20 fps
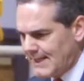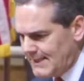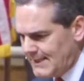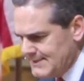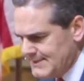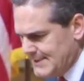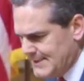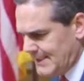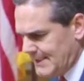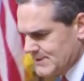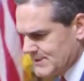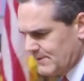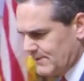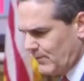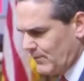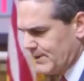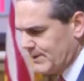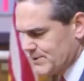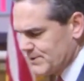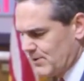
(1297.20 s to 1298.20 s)
in the
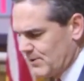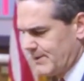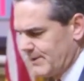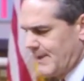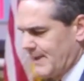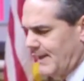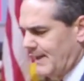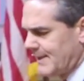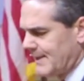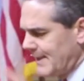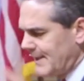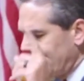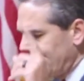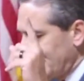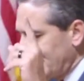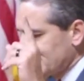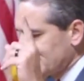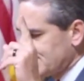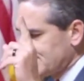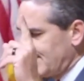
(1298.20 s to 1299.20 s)
context of what is going on,
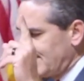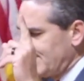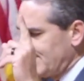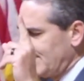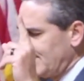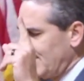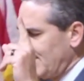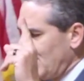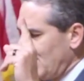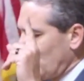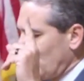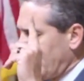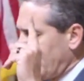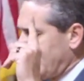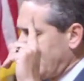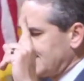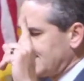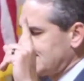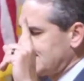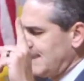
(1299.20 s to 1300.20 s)
can I make a statement?
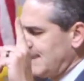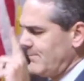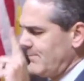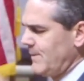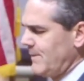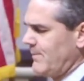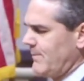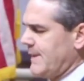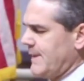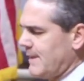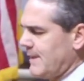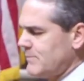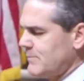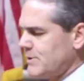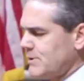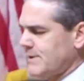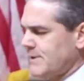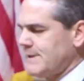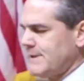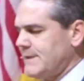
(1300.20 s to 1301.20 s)
When contentment
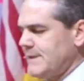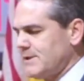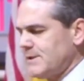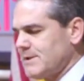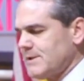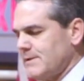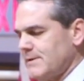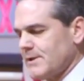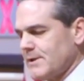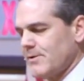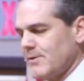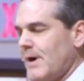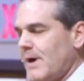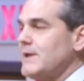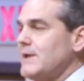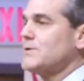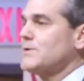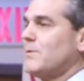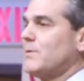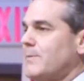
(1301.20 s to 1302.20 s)
becomes your condition, then
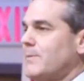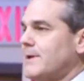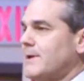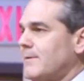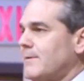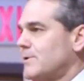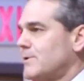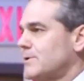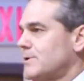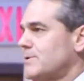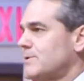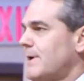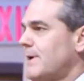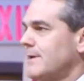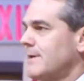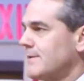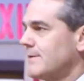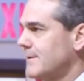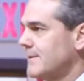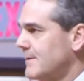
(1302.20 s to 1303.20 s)
Christ will become your
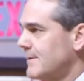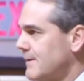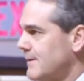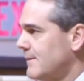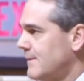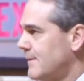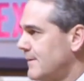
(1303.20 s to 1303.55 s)
strength.